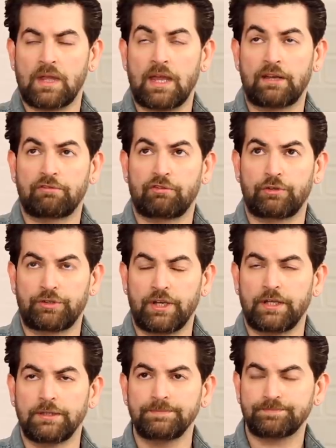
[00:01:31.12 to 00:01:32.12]
And for
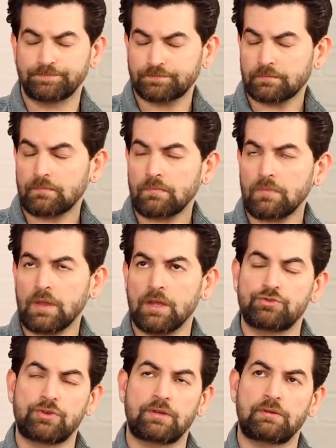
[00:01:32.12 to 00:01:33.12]
dinner,
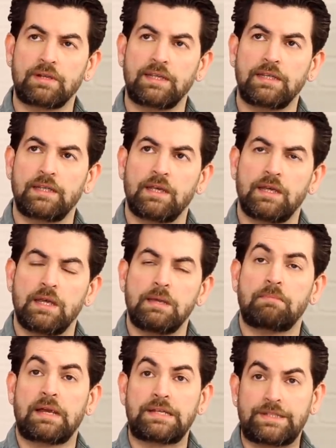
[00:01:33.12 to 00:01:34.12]
generally
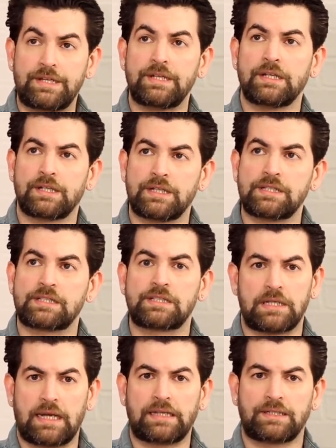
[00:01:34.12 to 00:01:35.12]
my dinner is the
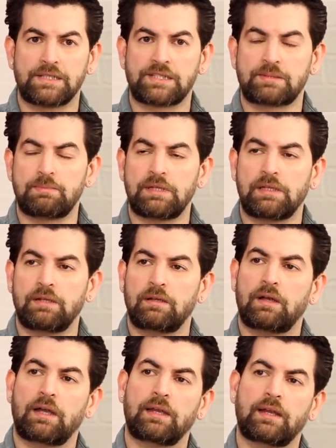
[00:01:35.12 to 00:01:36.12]
lightest meal.
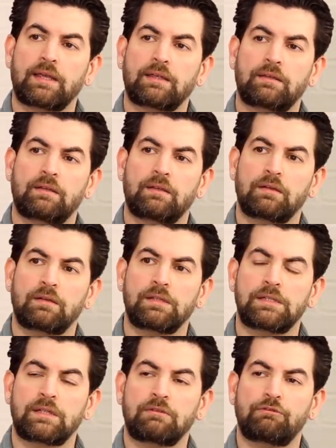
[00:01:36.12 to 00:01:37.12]
I like
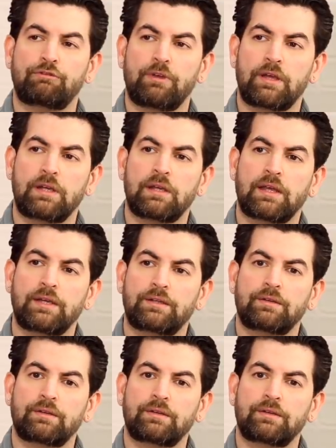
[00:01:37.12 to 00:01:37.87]
eating very light